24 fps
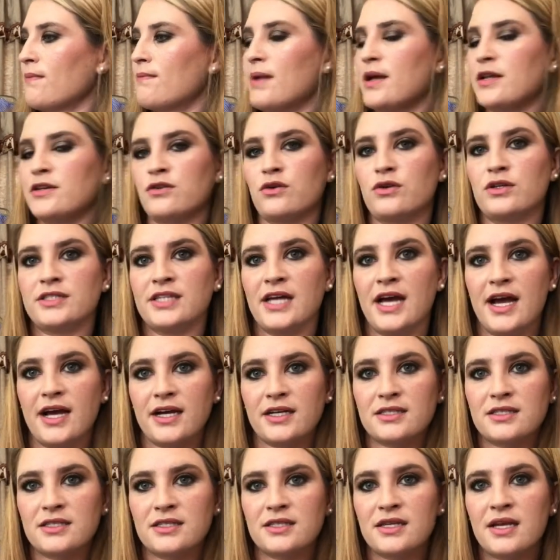mentor
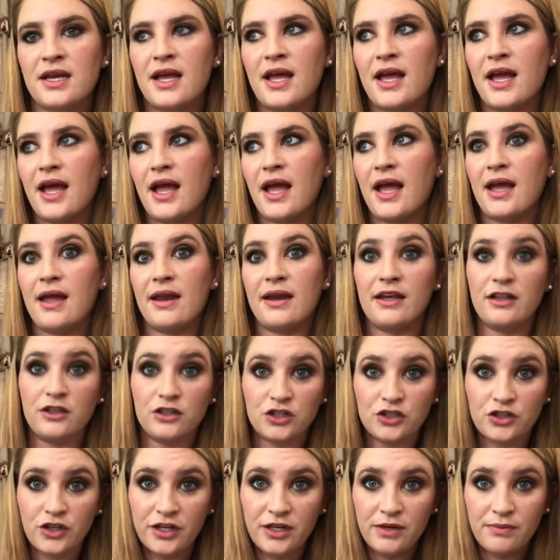texts and
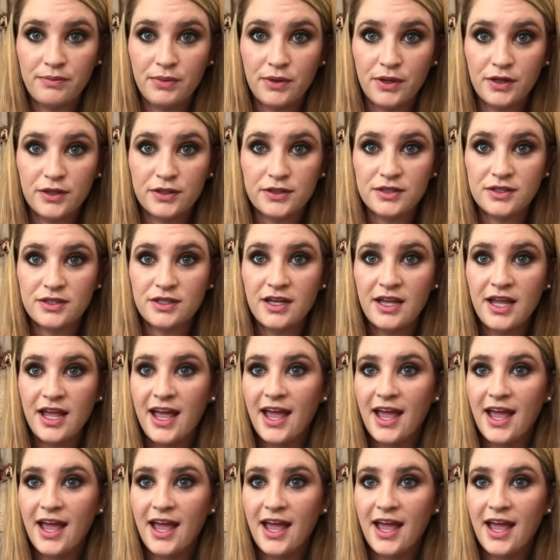illustrated books,